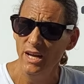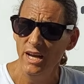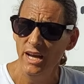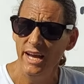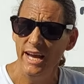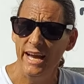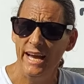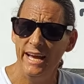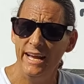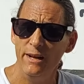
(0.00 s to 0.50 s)

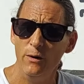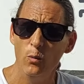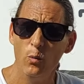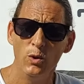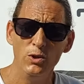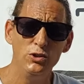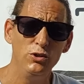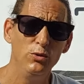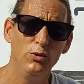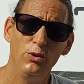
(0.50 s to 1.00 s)
And
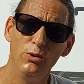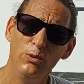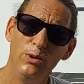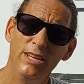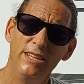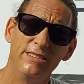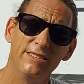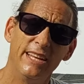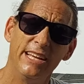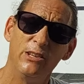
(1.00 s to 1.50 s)
once you do
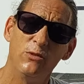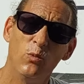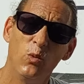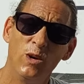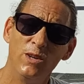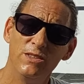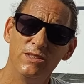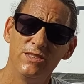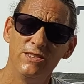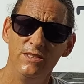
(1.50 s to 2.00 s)
these things
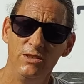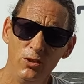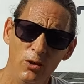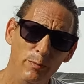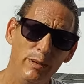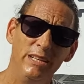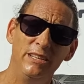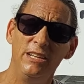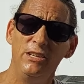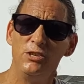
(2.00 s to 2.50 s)
once, you'll
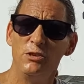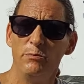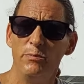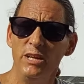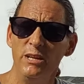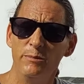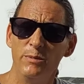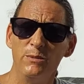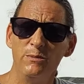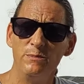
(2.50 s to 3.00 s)
be teaching
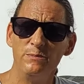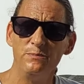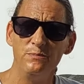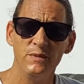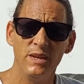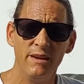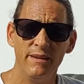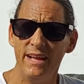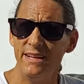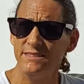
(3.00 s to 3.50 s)
people.
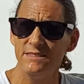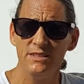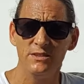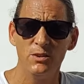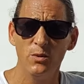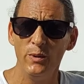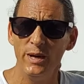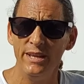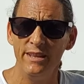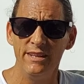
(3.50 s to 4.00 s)
You know, that's just
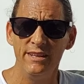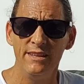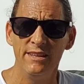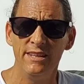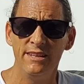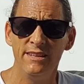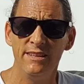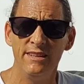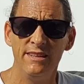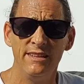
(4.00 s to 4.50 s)
the way
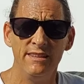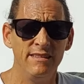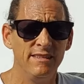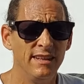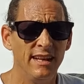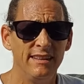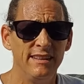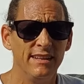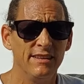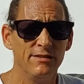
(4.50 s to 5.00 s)

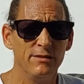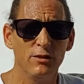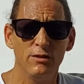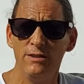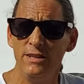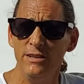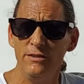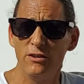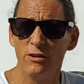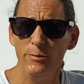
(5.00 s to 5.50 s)
that
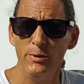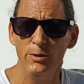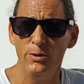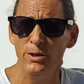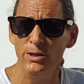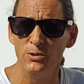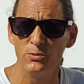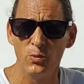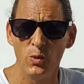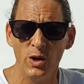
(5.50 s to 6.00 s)
these
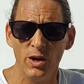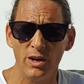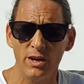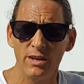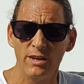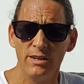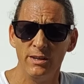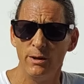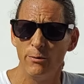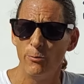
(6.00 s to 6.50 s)
communities work.
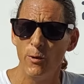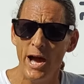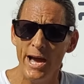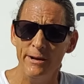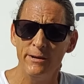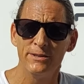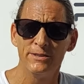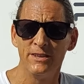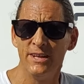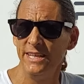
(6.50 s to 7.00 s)
You know,
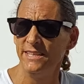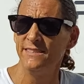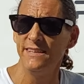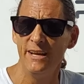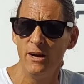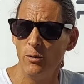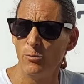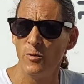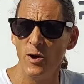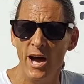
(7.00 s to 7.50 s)
riders like to
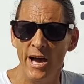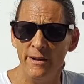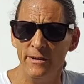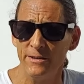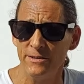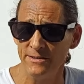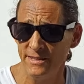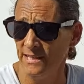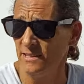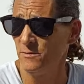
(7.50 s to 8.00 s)
help
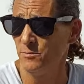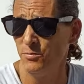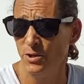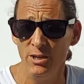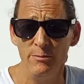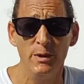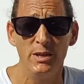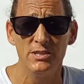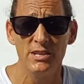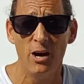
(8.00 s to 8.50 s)
riders. That's
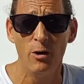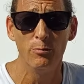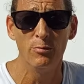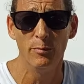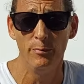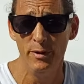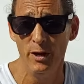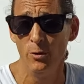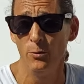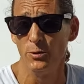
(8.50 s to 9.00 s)
pretty much how
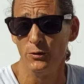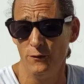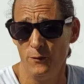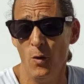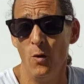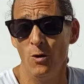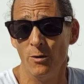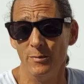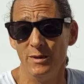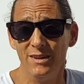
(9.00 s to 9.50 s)
Propel was
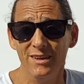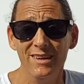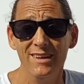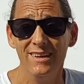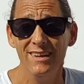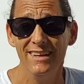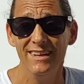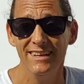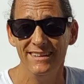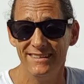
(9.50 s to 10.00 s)
formed.
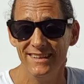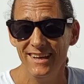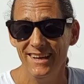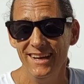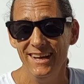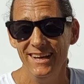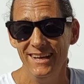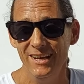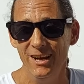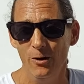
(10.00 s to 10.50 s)

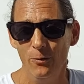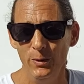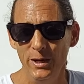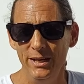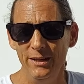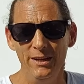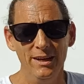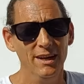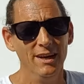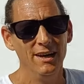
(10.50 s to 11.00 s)
You know,
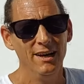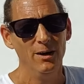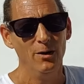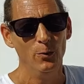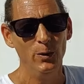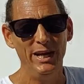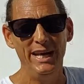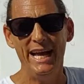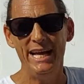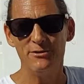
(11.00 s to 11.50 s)

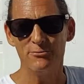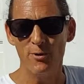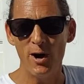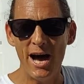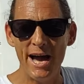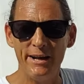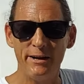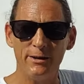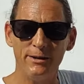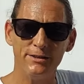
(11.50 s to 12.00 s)
we as
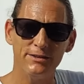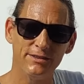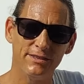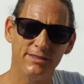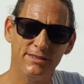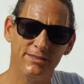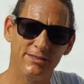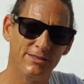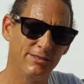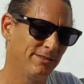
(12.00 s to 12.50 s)

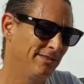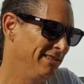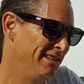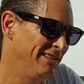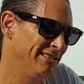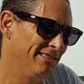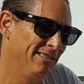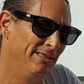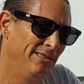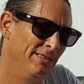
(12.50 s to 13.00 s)
riders
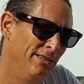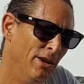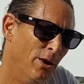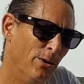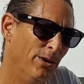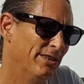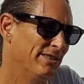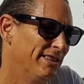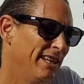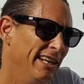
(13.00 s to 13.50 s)

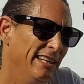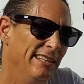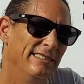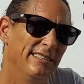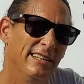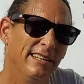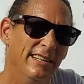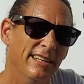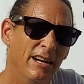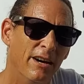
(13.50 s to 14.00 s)
notice things
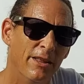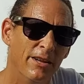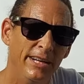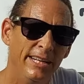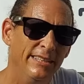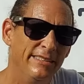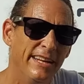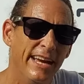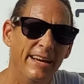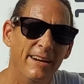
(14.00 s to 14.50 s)
in other
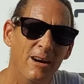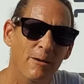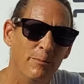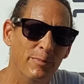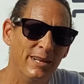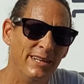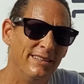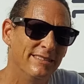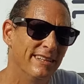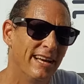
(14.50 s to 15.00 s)
Eastgate
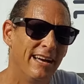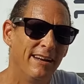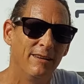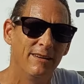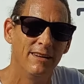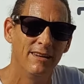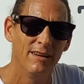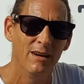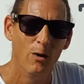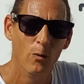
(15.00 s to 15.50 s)
companies that
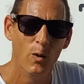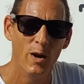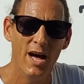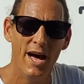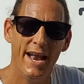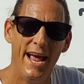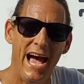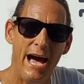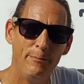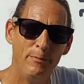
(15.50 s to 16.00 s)
we're
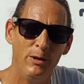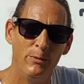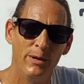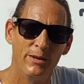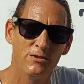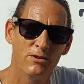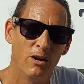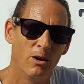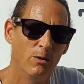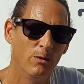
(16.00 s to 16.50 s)
not happy
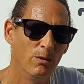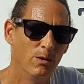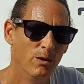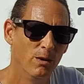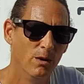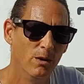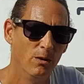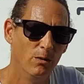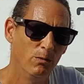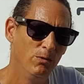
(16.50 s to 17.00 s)
with, so
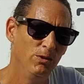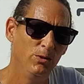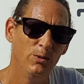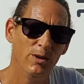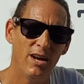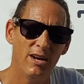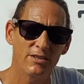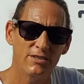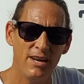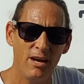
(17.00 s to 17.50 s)
we'll do
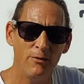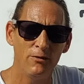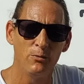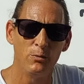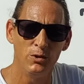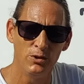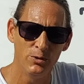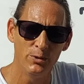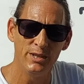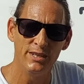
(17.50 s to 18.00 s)
it ourselves and
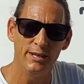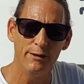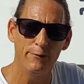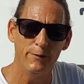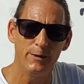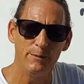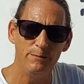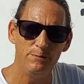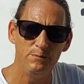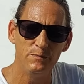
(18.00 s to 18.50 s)
we'll do it
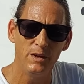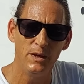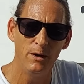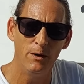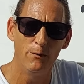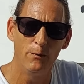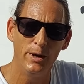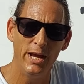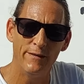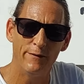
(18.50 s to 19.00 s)
different. You know,
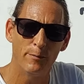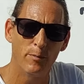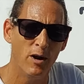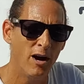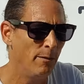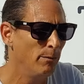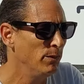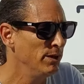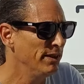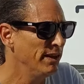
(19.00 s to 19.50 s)
if we have a
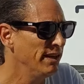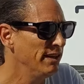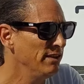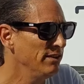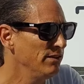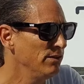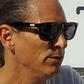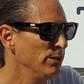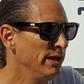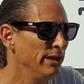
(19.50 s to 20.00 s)
problem with
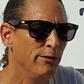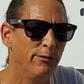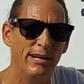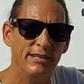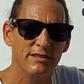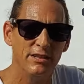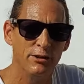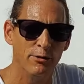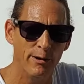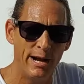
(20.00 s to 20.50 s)
things, we
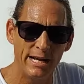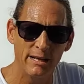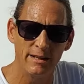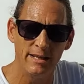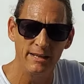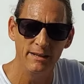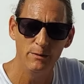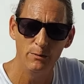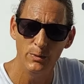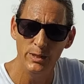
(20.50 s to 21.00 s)
address it
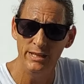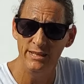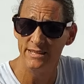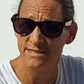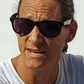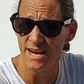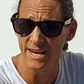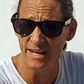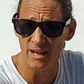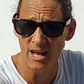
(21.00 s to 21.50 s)
directly. We
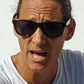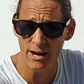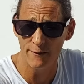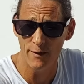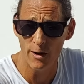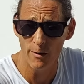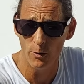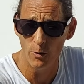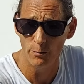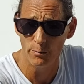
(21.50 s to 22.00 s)
design a lot of
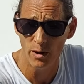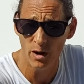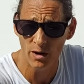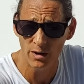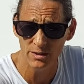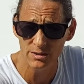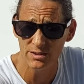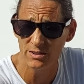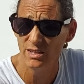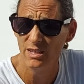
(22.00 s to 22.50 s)
our own
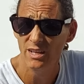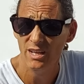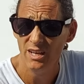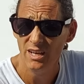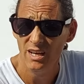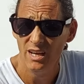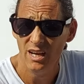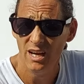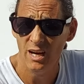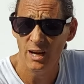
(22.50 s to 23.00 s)
parts.
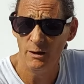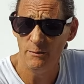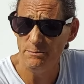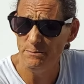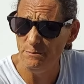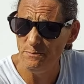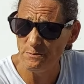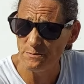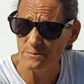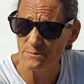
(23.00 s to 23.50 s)

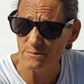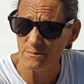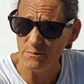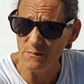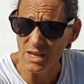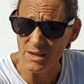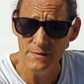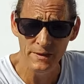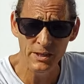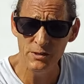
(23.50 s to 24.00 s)

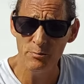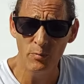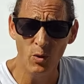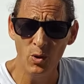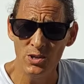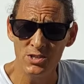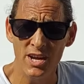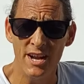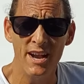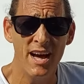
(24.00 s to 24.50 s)
These
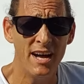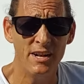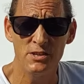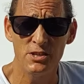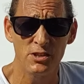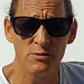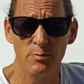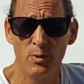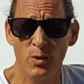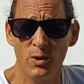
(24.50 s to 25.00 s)
boards are not
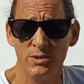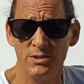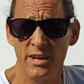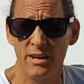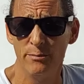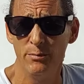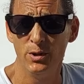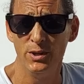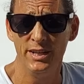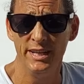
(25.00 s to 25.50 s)
just boards that
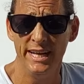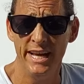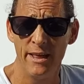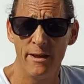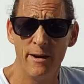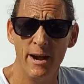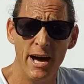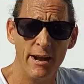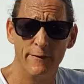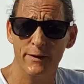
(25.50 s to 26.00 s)
are put
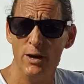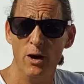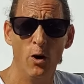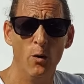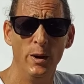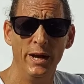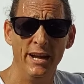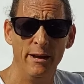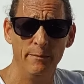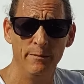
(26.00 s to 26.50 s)
together out of an
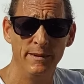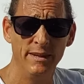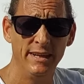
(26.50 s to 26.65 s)
OEM